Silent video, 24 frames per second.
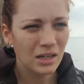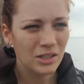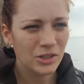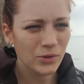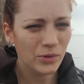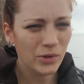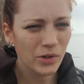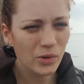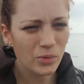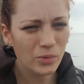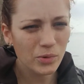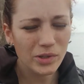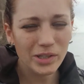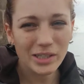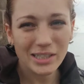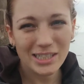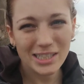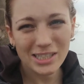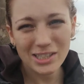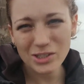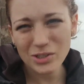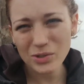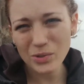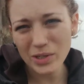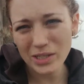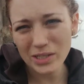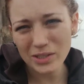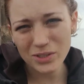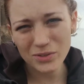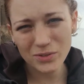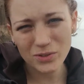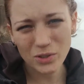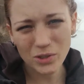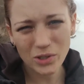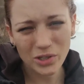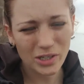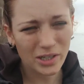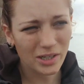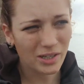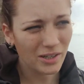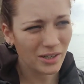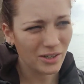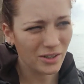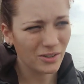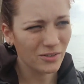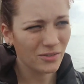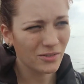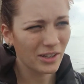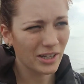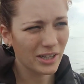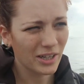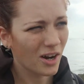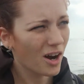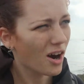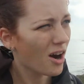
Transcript: So we don't really need to do any sort of like